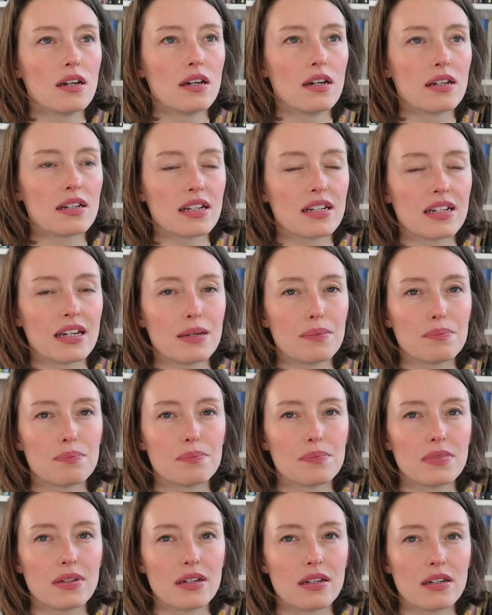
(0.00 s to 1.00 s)
and then I
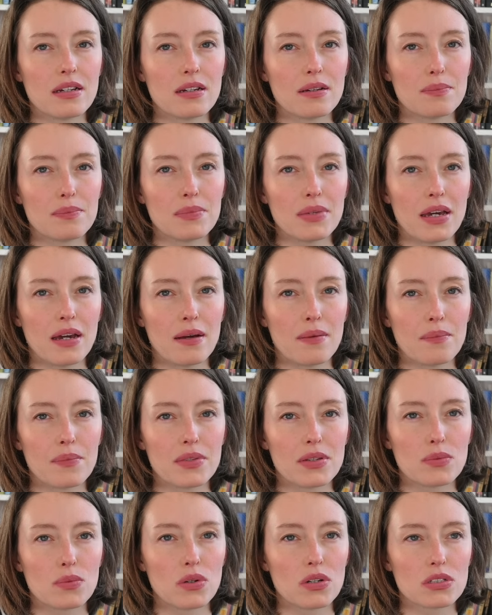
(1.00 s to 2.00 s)
um, yeah
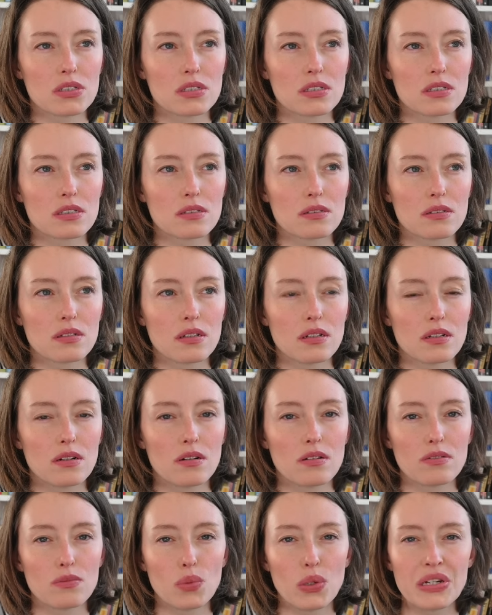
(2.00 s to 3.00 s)
it was
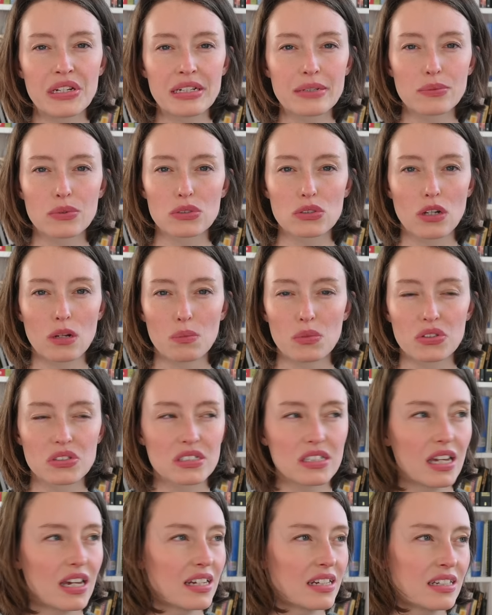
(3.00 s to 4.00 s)
winter was
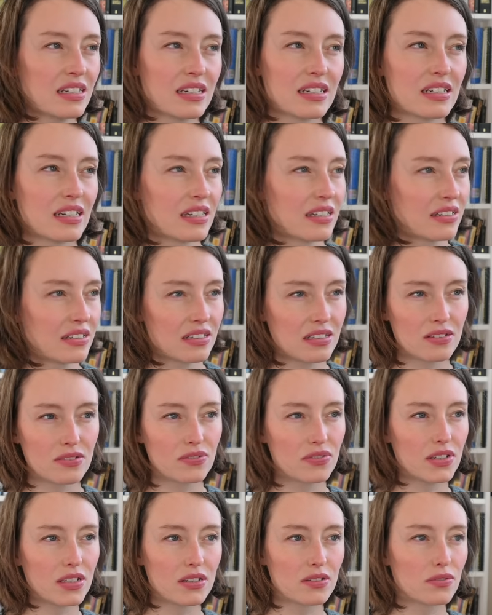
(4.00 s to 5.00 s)
almost done and I didn't
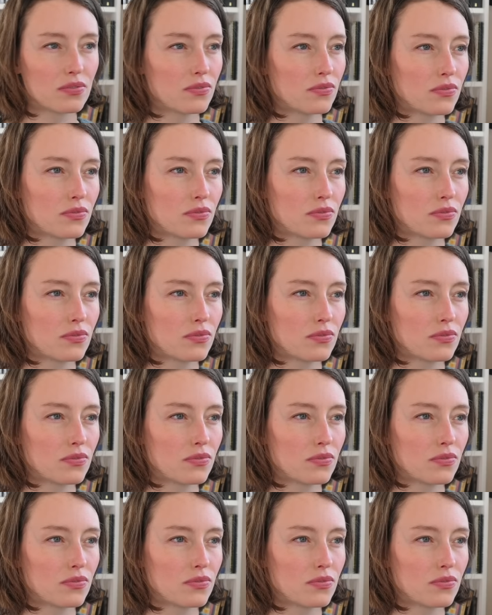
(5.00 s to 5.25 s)
feel